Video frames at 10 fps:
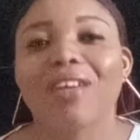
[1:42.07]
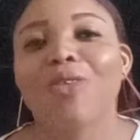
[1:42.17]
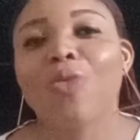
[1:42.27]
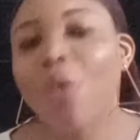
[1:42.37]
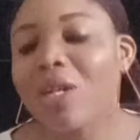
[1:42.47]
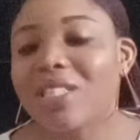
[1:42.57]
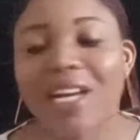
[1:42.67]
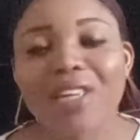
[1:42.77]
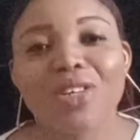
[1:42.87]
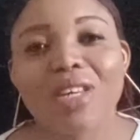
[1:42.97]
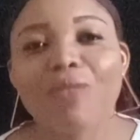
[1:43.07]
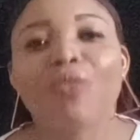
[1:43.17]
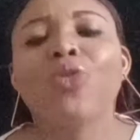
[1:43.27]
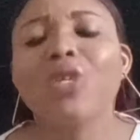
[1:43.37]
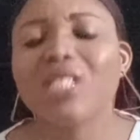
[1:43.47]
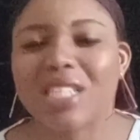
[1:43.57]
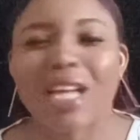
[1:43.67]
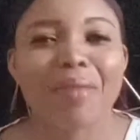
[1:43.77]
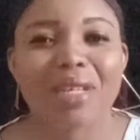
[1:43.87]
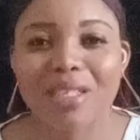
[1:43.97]
what can you give? Who is a
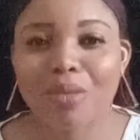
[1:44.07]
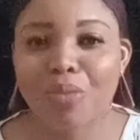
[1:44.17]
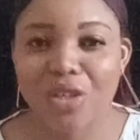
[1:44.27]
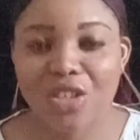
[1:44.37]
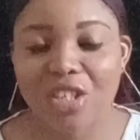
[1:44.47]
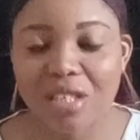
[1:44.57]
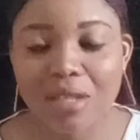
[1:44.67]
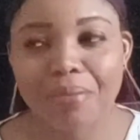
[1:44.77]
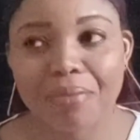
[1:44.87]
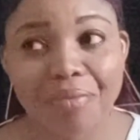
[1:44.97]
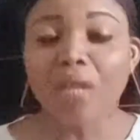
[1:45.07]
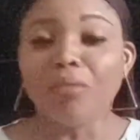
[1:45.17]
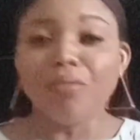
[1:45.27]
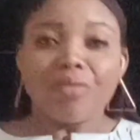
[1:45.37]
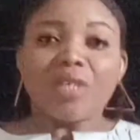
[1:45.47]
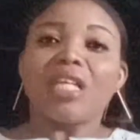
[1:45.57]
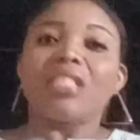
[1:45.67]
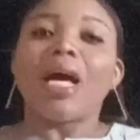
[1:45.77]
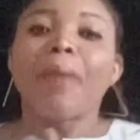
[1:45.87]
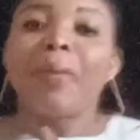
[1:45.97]
diabetic patient? A
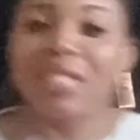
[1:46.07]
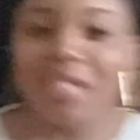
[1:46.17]
diabetic